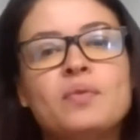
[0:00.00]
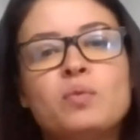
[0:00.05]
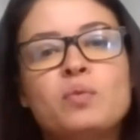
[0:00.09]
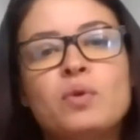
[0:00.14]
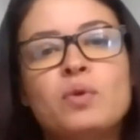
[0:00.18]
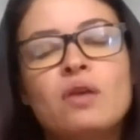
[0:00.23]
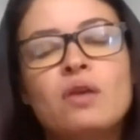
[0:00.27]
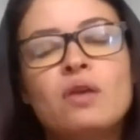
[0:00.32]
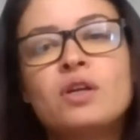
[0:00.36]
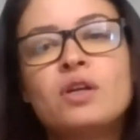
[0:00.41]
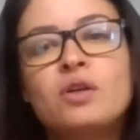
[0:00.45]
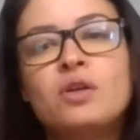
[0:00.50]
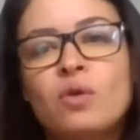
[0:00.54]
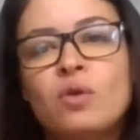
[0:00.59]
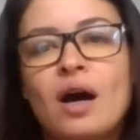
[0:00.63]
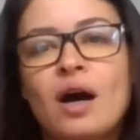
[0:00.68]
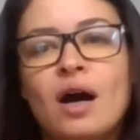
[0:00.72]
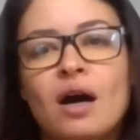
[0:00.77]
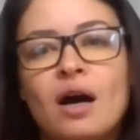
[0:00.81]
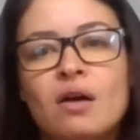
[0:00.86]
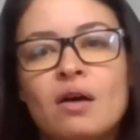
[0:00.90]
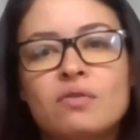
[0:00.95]
whenever you
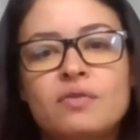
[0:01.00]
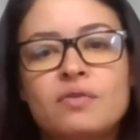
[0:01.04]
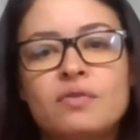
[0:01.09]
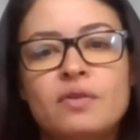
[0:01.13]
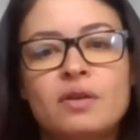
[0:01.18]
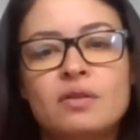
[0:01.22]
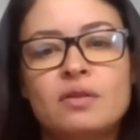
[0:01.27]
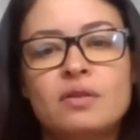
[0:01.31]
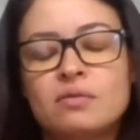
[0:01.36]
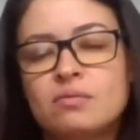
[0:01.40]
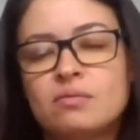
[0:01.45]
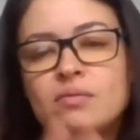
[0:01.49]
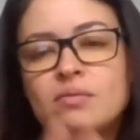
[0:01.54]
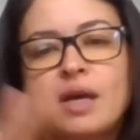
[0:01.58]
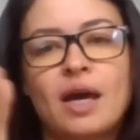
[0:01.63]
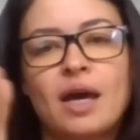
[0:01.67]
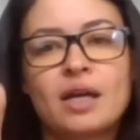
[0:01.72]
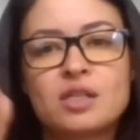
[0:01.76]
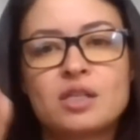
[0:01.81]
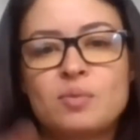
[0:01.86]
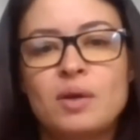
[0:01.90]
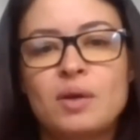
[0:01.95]
have
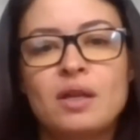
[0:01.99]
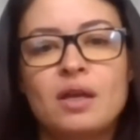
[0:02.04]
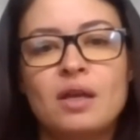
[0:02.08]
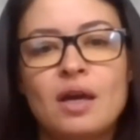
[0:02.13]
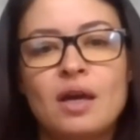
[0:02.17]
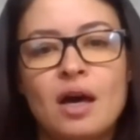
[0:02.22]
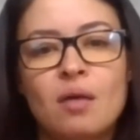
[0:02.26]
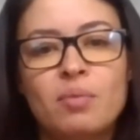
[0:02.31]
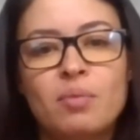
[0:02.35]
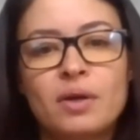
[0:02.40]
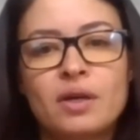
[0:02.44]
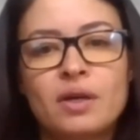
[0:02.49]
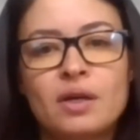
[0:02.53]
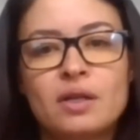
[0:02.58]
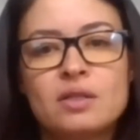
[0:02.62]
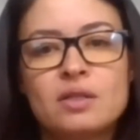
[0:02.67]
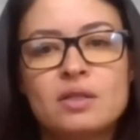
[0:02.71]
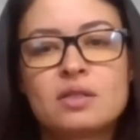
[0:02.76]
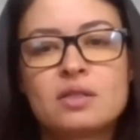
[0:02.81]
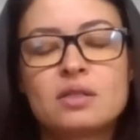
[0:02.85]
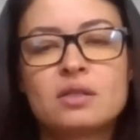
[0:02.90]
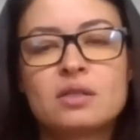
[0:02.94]
X many
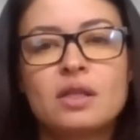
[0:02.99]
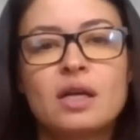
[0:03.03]
applicants,